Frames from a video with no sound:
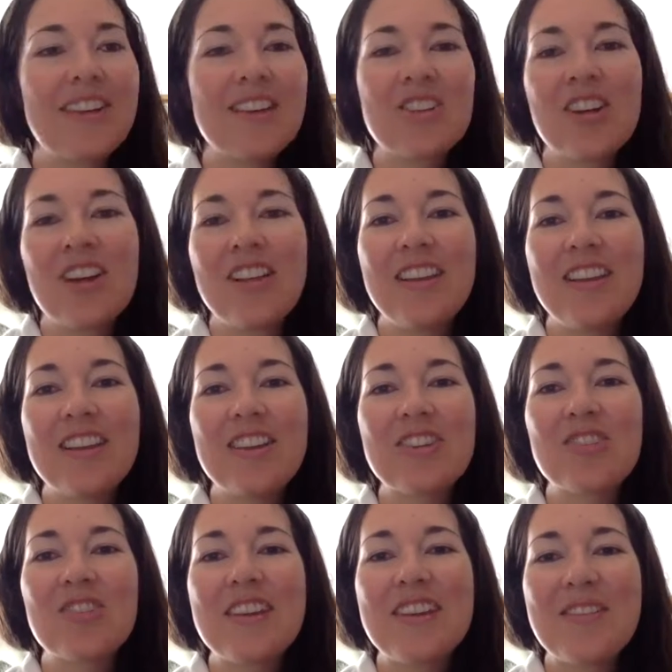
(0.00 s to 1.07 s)
Shaolin
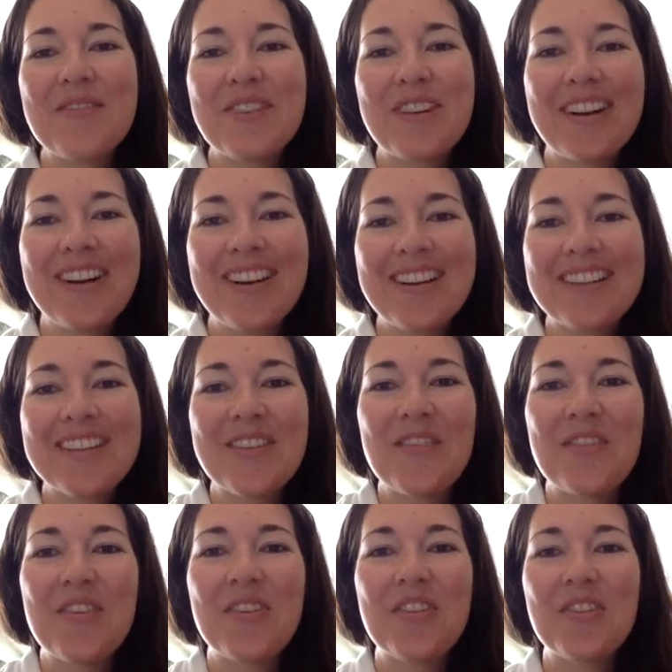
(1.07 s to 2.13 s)
Extreme or, some
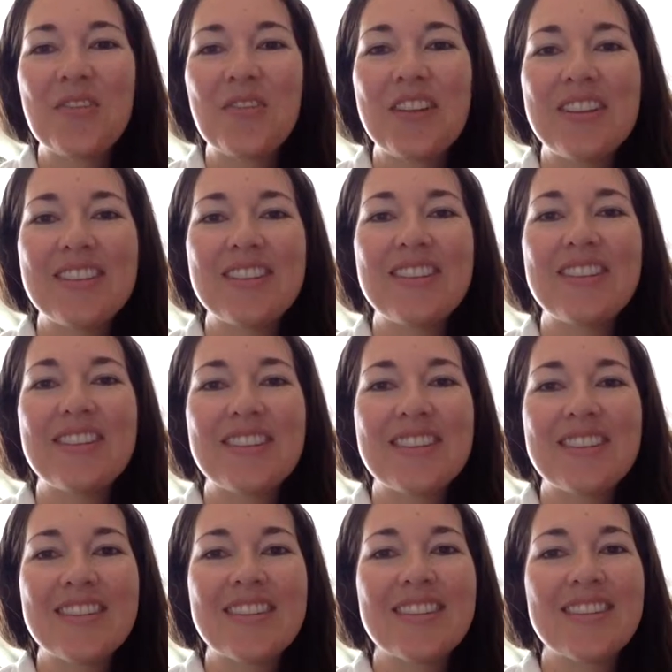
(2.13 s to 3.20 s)
of the older ones and
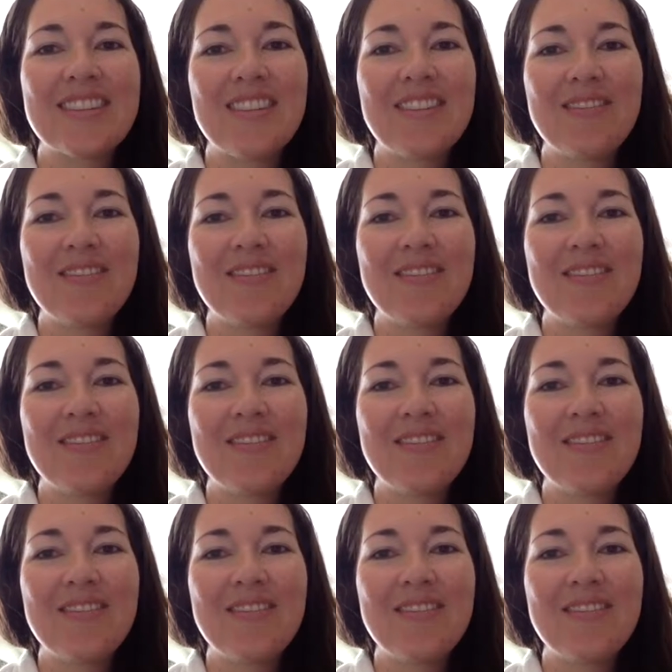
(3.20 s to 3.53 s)
just